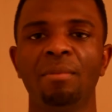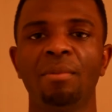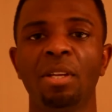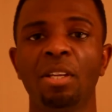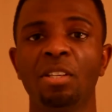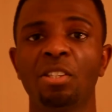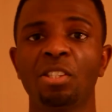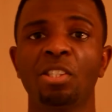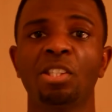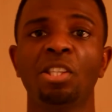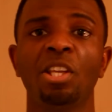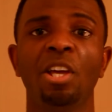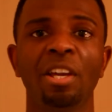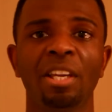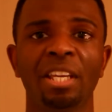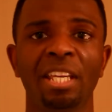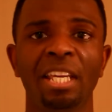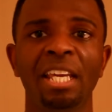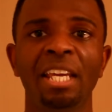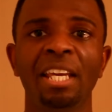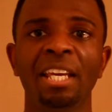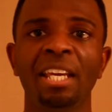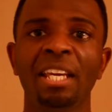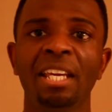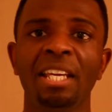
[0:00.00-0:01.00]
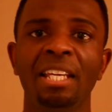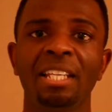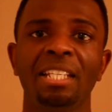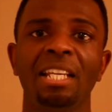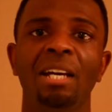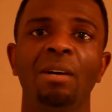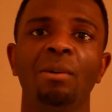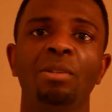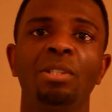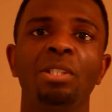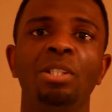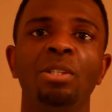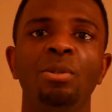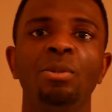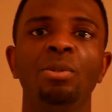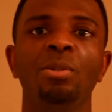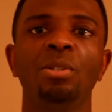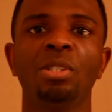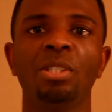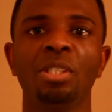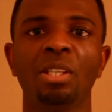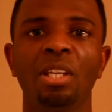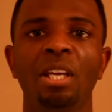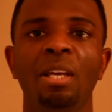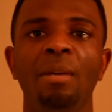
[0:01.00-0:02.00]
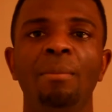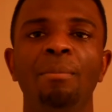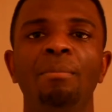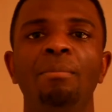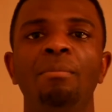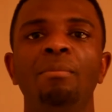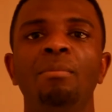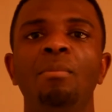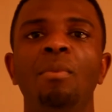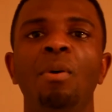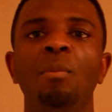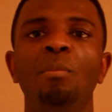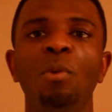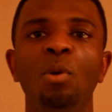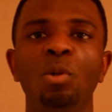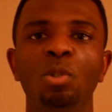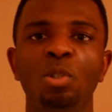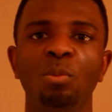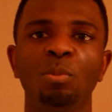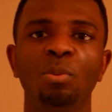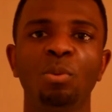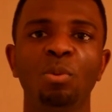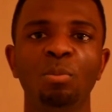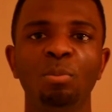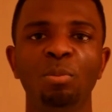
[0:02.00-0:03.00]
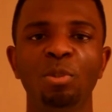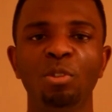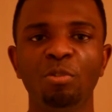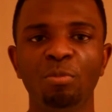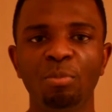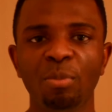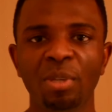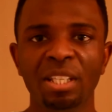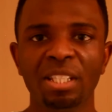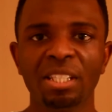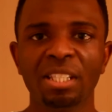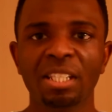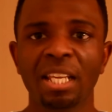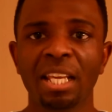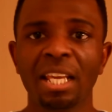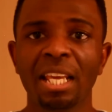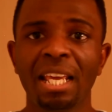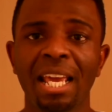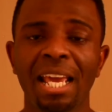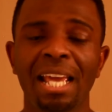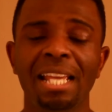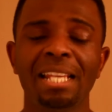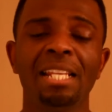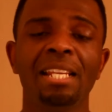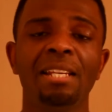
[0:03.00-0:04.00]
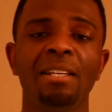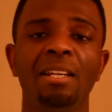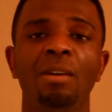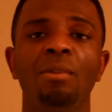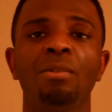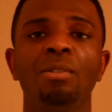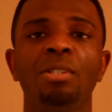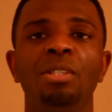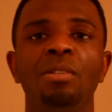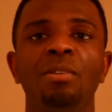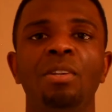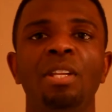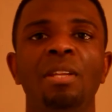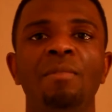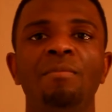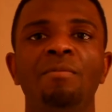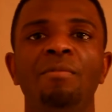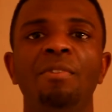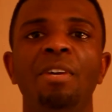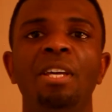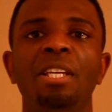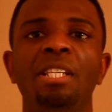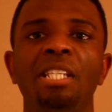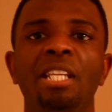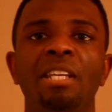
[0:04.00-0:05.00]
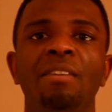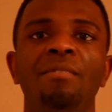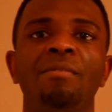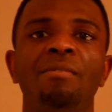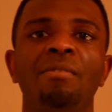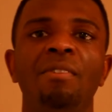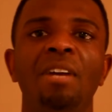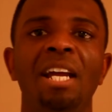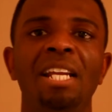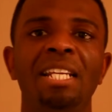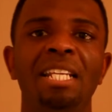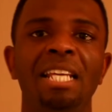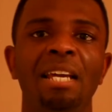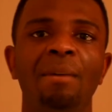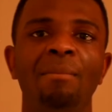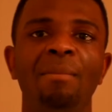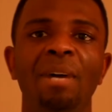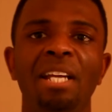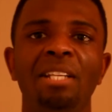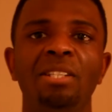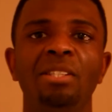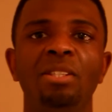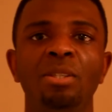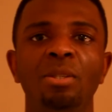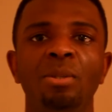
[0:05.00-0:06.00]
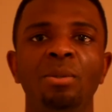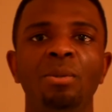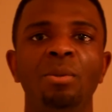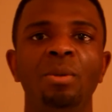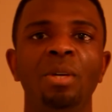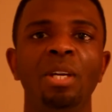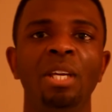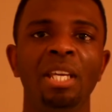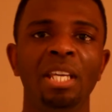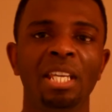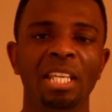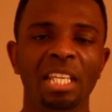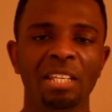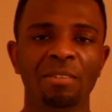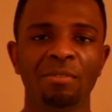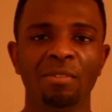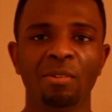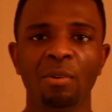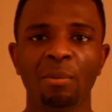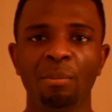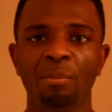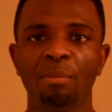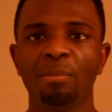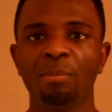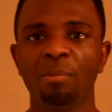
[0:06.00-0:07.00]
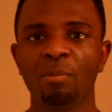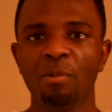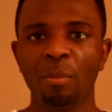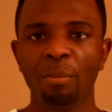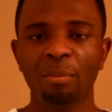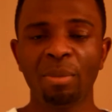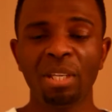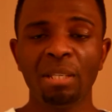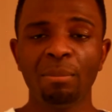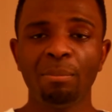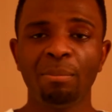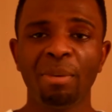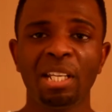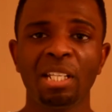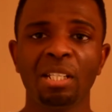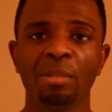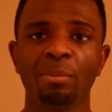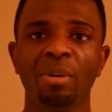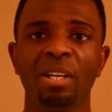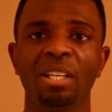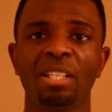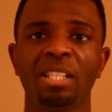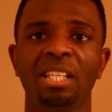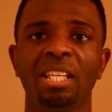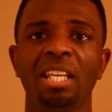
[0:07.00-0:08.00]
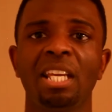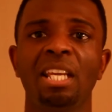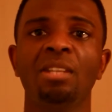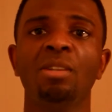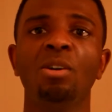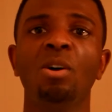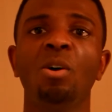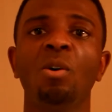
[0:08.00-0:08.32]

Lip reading: circuit that I would use multiple movements, and then Thursday and Friday I might do either a repeat bench press again,